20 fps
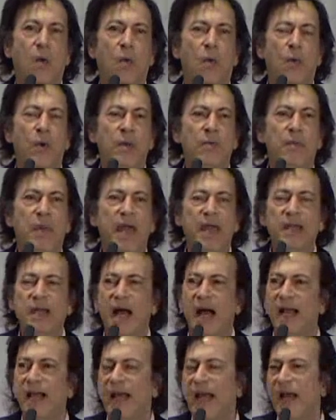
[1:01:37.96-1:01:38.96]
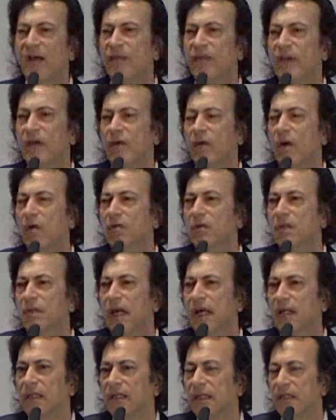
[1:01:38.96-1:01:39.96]
we may not have heroes
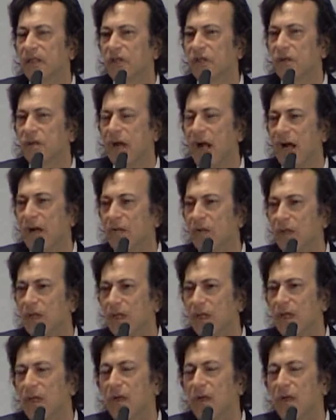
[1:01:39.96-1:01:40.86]
like Liszt around,